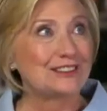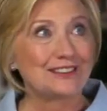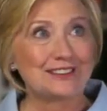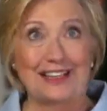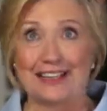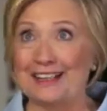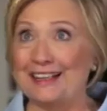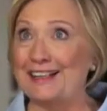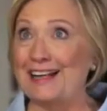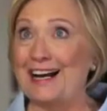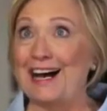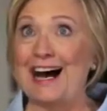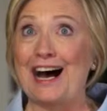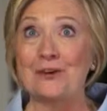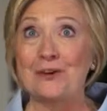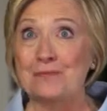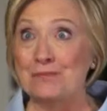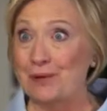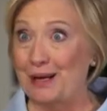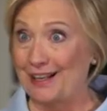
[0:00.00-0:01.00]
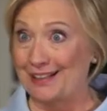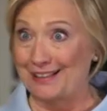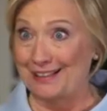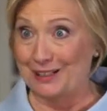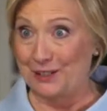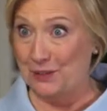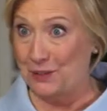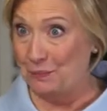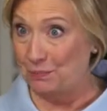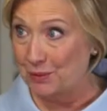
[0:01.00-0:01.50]
like an out-of-body
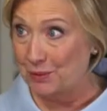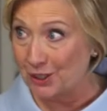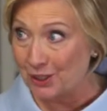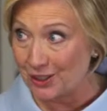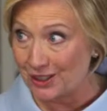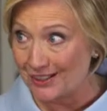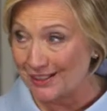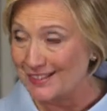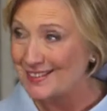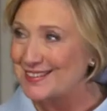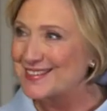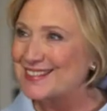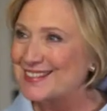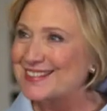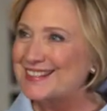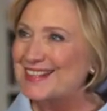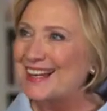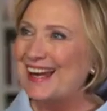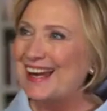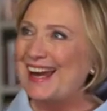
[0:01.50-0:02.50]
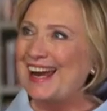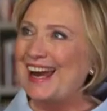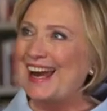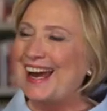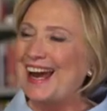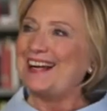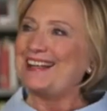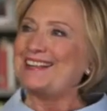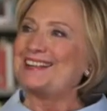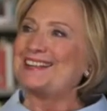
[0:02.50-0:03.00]
experience,
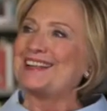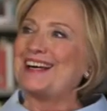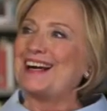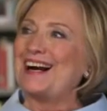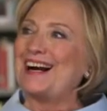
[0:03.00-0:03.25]
and